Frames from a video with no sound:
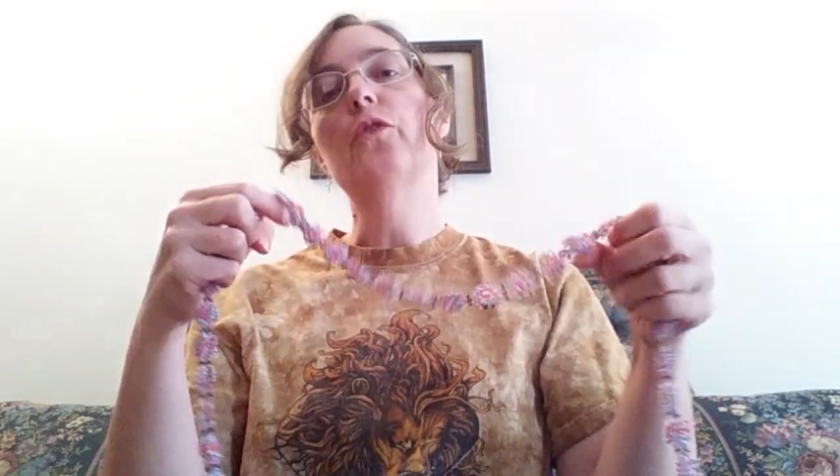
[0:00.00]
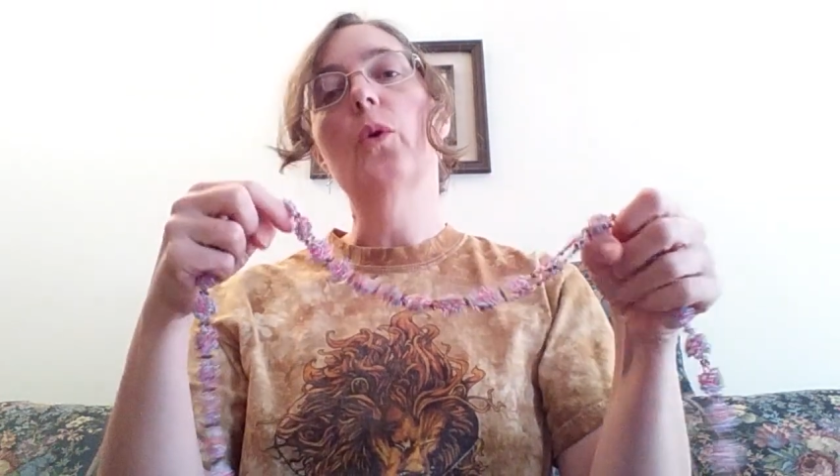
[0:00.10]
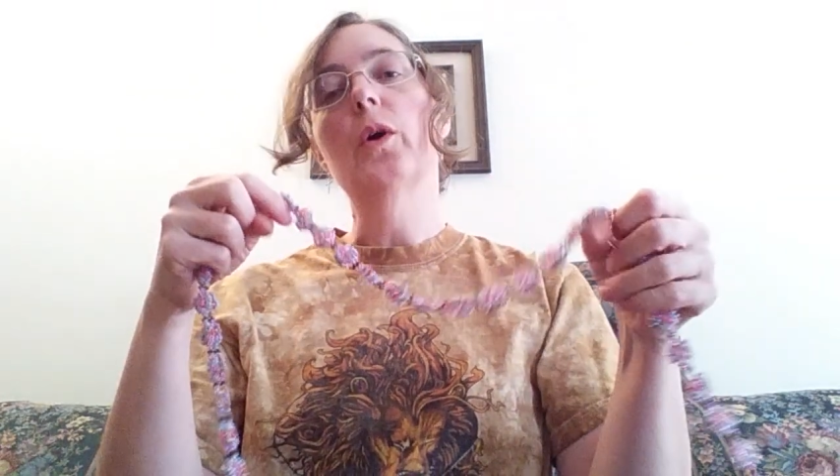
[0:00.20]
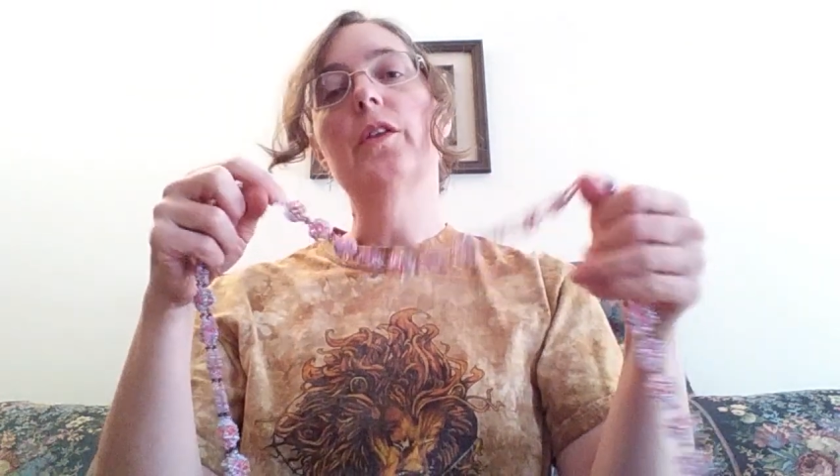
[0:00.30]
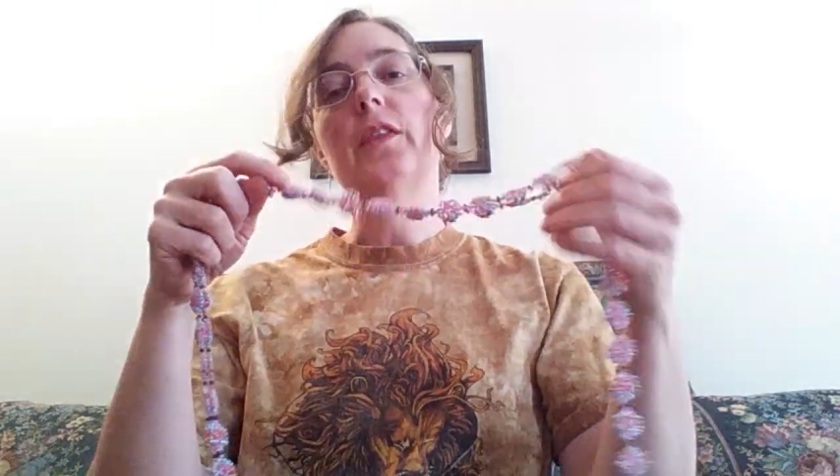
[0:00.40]

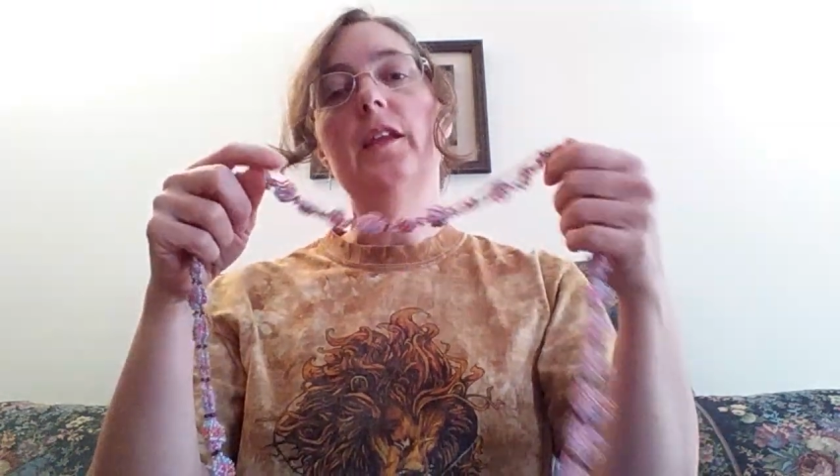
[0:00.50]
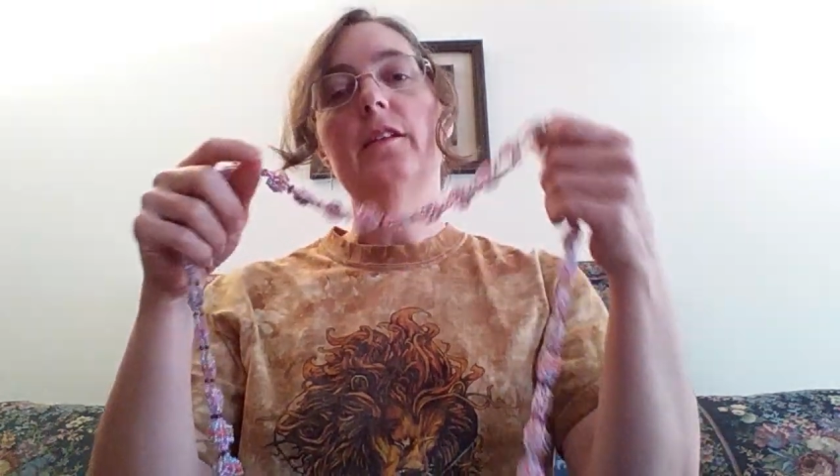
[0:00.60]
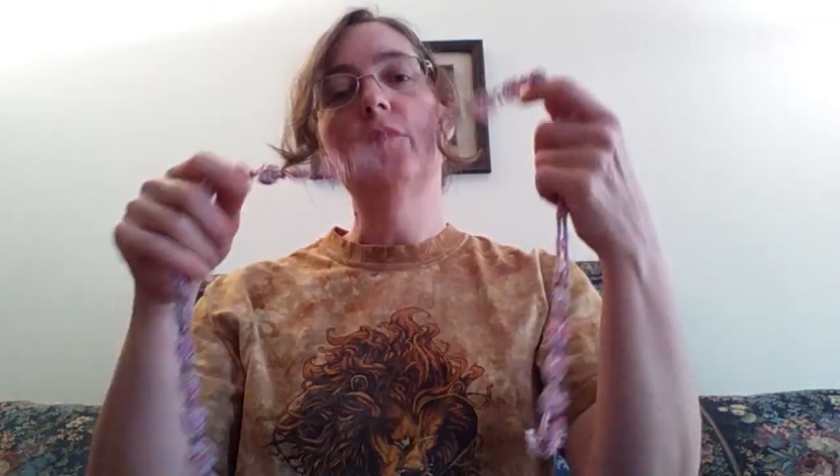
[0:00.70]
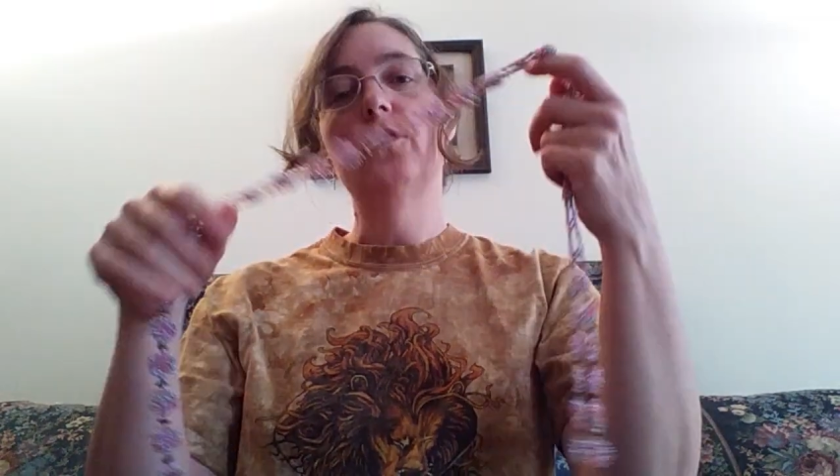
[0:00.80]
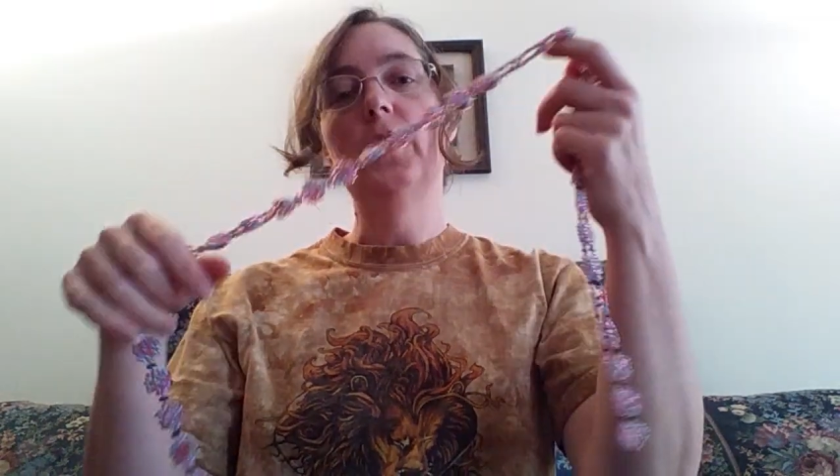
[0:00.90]
for
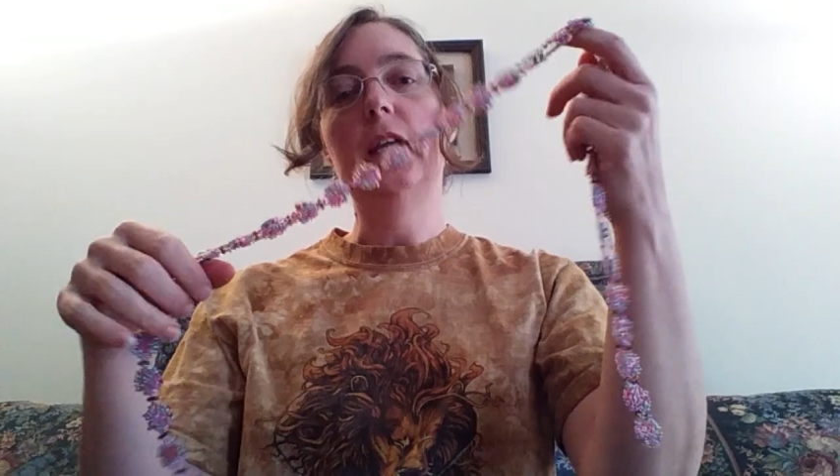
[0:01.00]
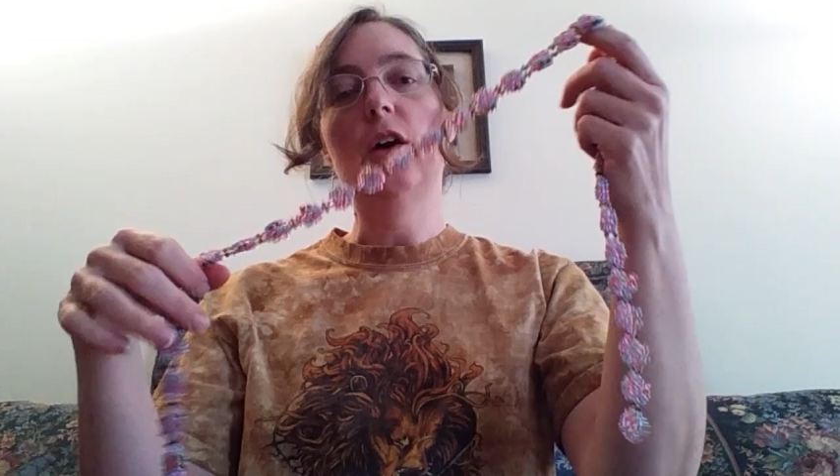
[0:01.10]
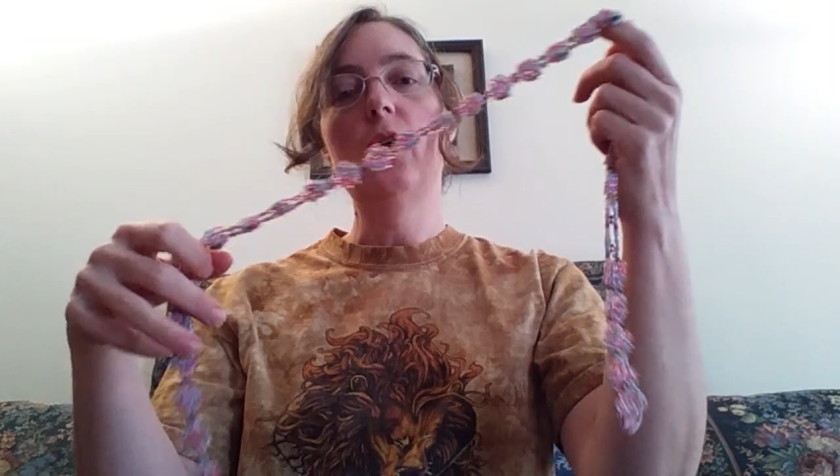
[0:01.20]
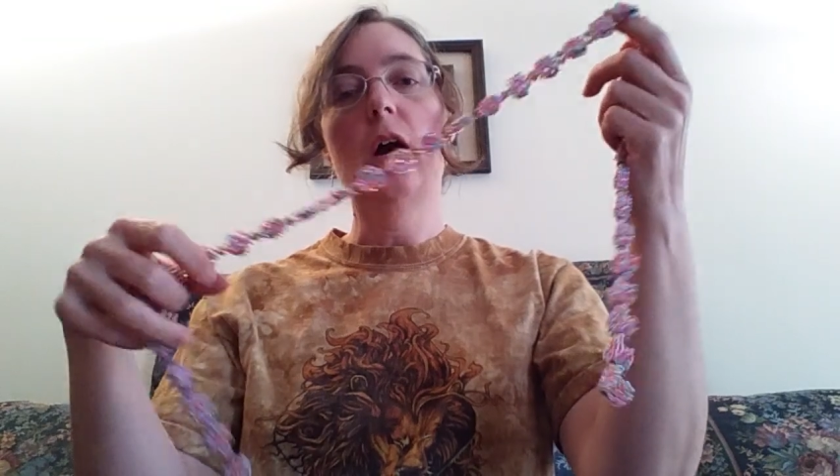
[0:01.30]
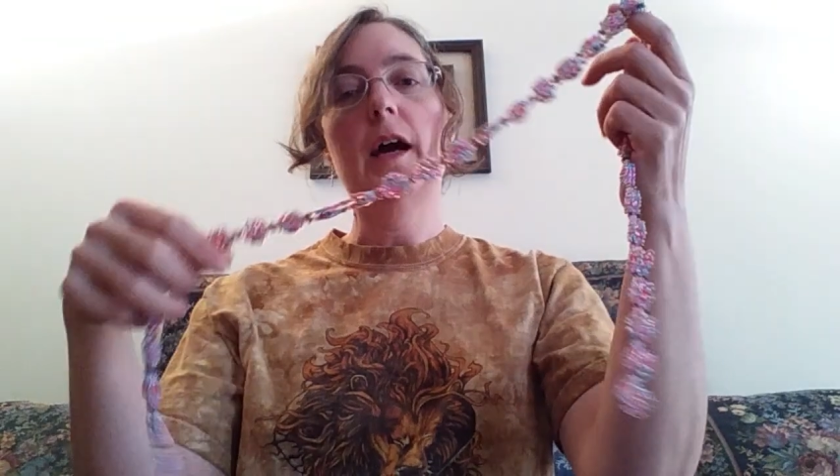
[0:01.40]
this video.